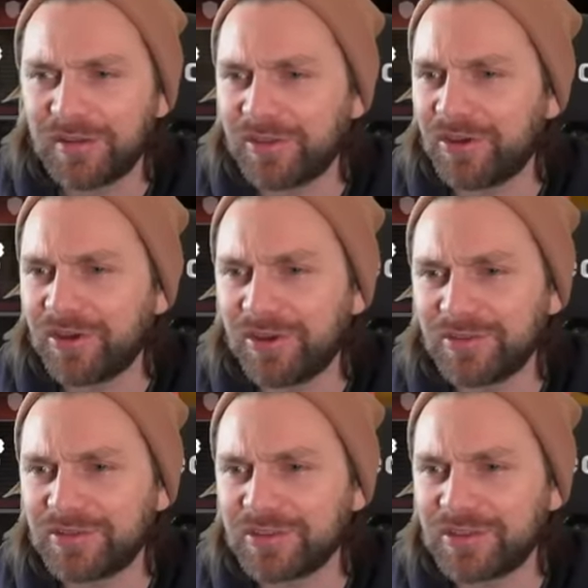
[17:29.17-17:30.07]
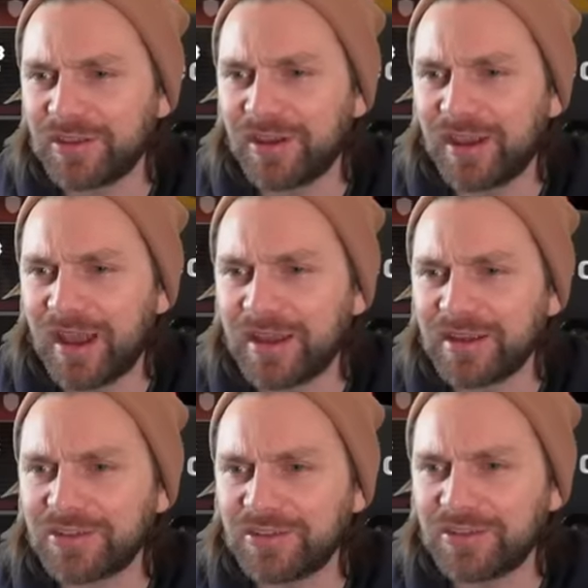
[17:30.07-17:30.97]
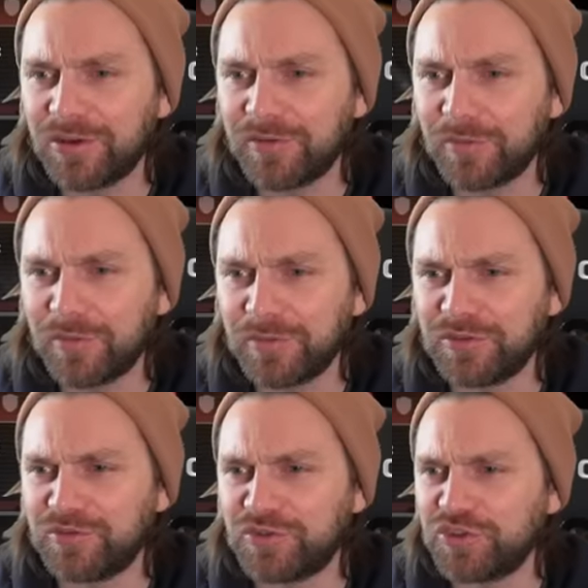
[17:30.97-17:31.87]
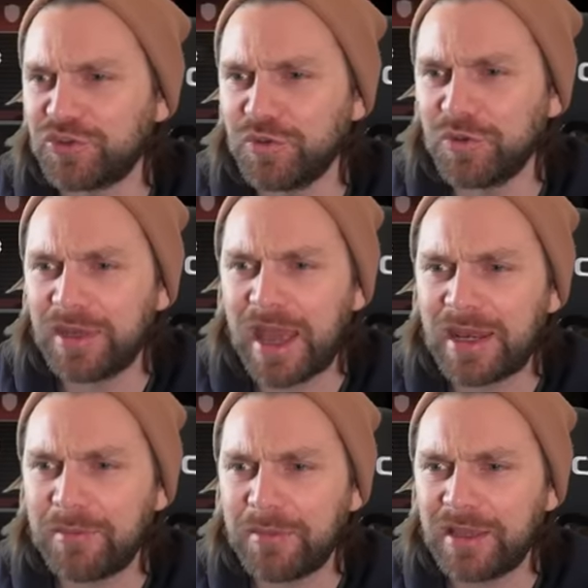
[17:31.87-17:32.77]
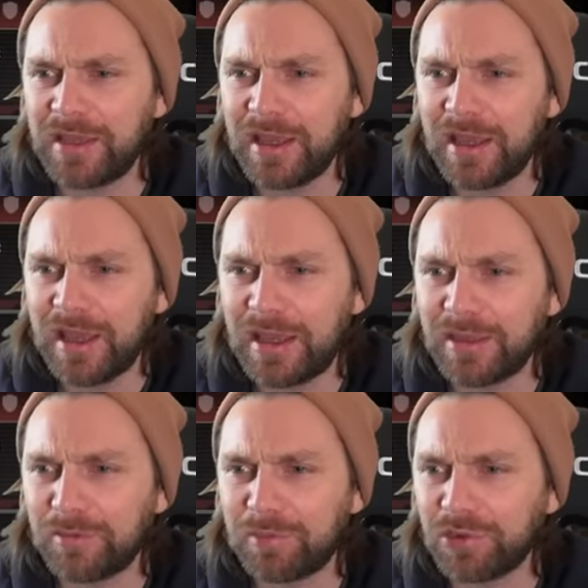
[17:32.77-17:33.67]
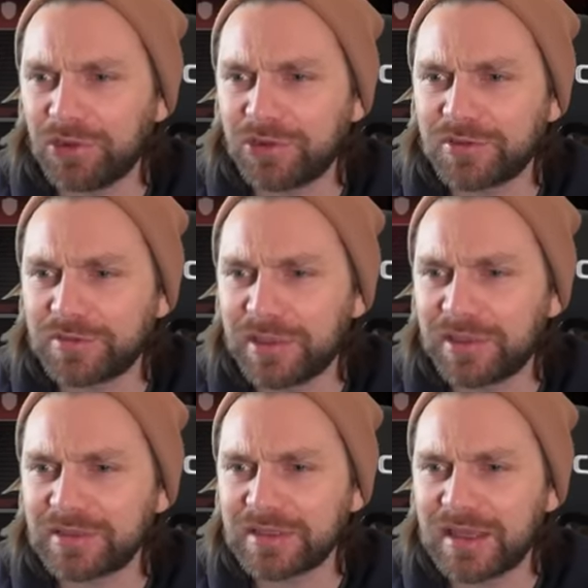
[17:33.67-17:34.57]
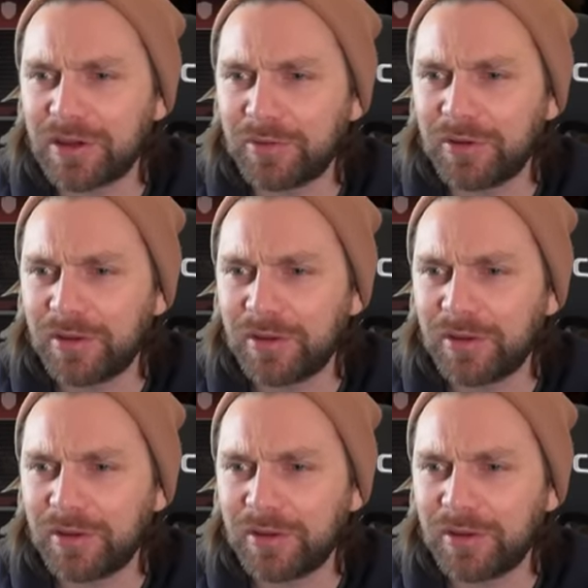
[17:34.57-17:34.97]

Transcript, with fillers: The just the action of when you shoot an enemy and the blood spills out